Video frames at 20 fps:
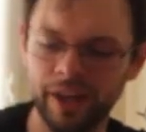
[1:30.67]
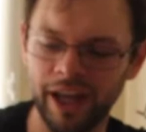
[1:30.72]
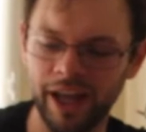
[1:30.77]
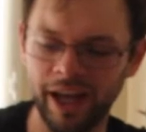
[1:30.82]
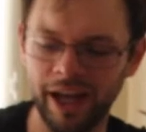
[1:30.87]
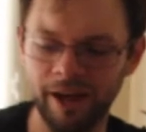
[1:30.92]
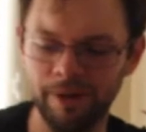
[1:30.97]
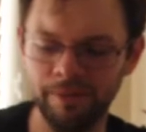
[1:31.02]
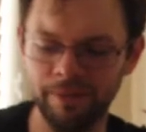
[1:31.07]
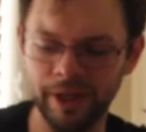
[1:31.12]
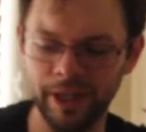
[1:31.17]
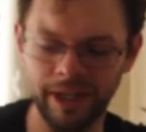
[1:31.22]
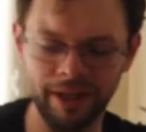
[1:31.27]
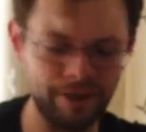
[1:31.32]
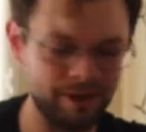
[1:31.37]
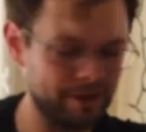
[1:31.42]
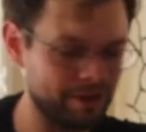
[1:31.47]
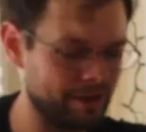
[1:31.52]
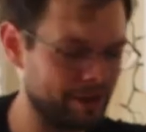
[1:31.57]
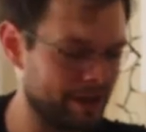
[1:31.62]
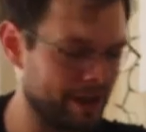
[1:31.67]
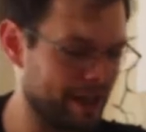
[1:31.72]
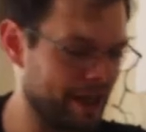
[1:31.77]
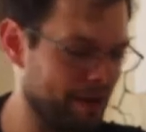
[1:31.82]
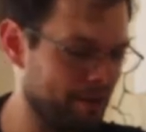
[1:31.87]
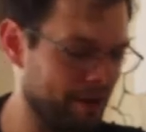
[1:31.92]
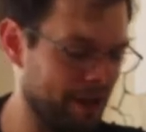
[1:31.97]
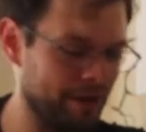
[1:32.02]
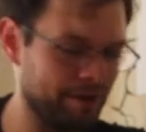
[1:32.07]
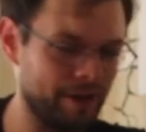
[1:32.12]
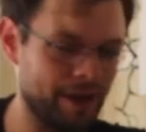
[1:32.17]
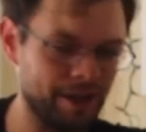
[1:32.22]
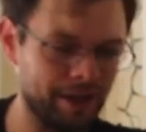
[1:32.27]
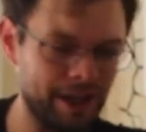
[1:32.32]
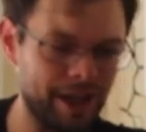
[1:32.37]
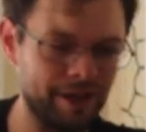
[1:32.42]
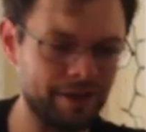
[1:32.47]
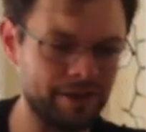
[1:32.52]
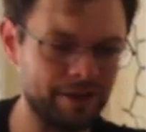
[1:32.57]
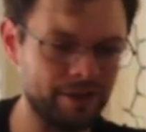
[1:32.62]
and then I'm
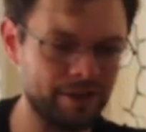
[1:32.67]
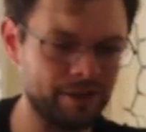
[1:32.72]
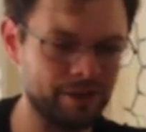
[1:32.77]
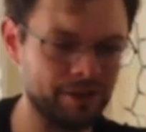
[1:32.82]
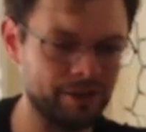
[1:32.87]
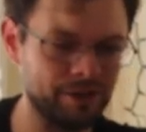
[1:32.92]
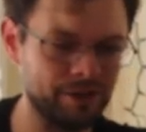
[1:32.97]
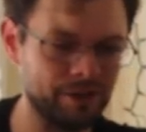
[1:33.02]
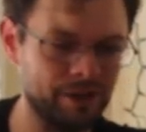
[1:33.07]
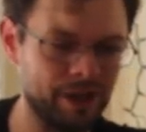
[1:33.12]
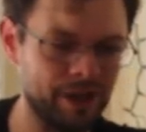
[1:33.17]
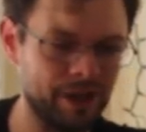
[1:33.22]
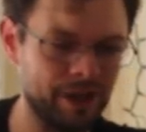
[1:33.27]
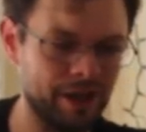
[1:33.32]
allowed to